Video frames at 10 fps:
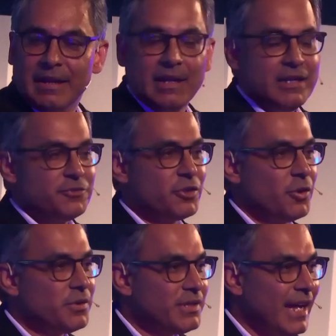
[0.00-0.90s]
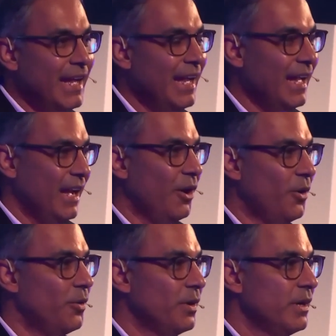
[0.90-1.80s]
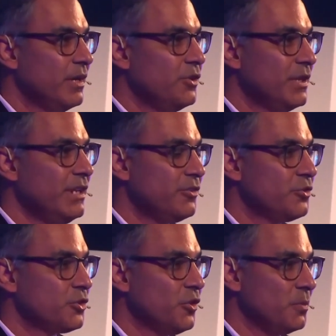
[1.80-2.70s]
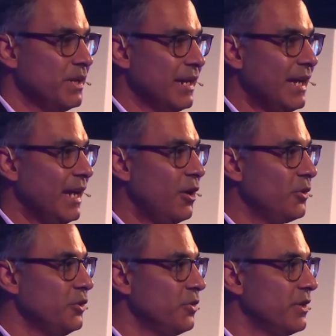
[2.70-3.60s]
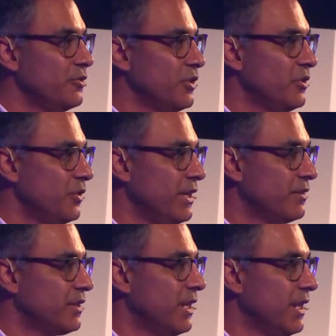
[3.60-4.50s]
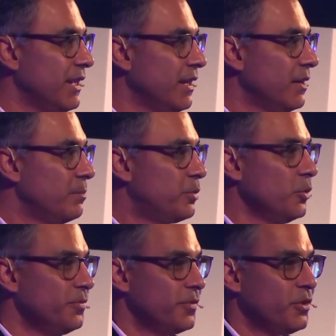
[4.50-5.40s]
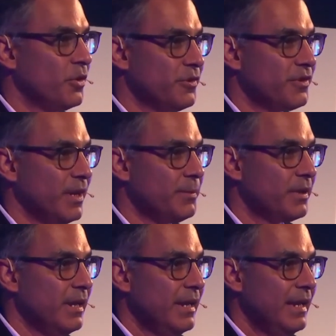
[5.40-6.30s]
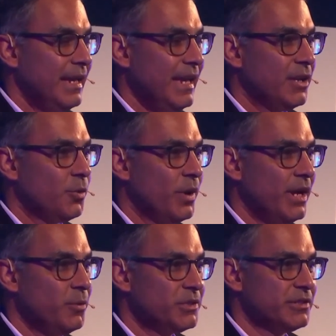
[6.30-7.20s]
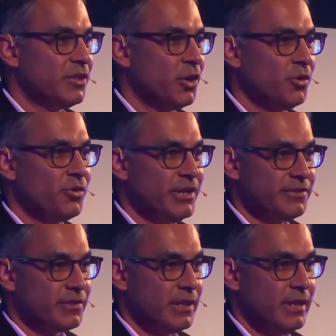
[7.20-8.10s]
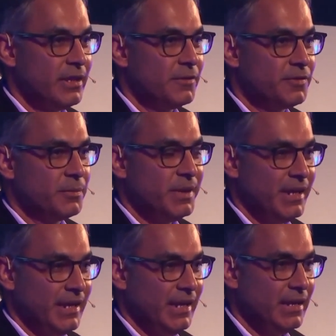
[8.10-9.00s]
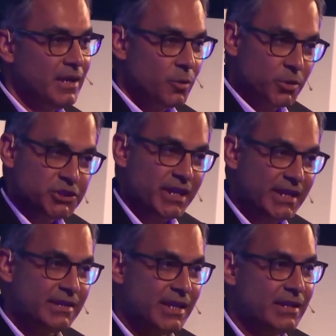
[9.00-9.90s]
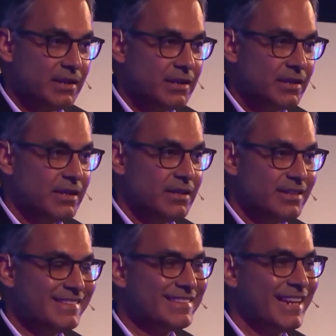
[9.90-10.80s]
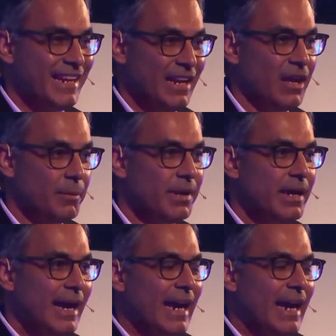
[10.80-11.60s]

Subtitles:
So the how, you need to show me how you can generate a proof of concept in a way which is low risk for me, which I can then scale up. And